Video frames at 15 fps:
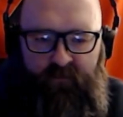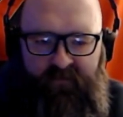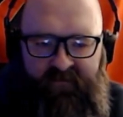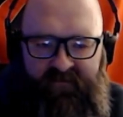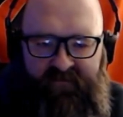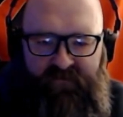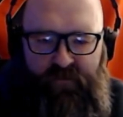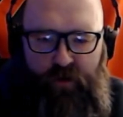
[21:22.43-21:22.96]
good
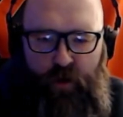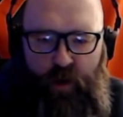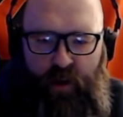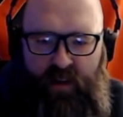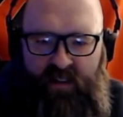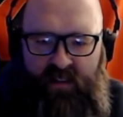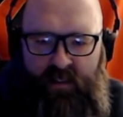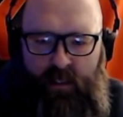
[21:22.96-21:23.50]
addition
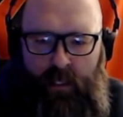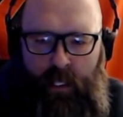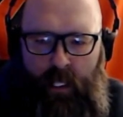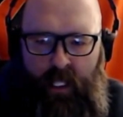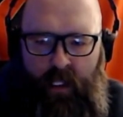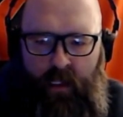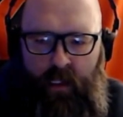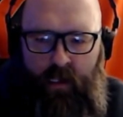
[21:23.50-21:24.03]
to kind of
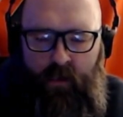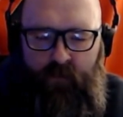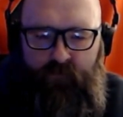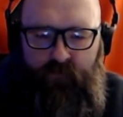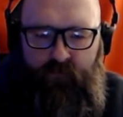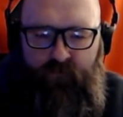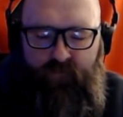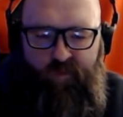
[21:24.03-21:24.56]
get
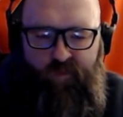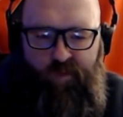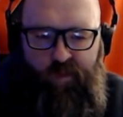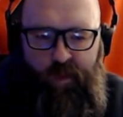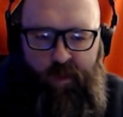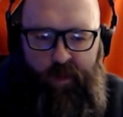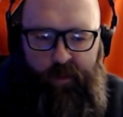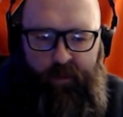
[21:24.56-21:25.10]
you
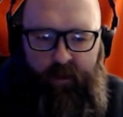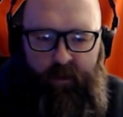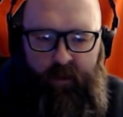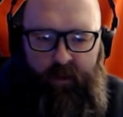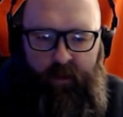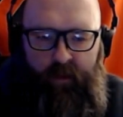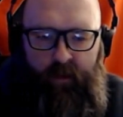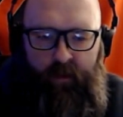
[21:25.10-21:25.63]
into
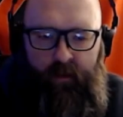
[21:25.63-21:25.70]
this,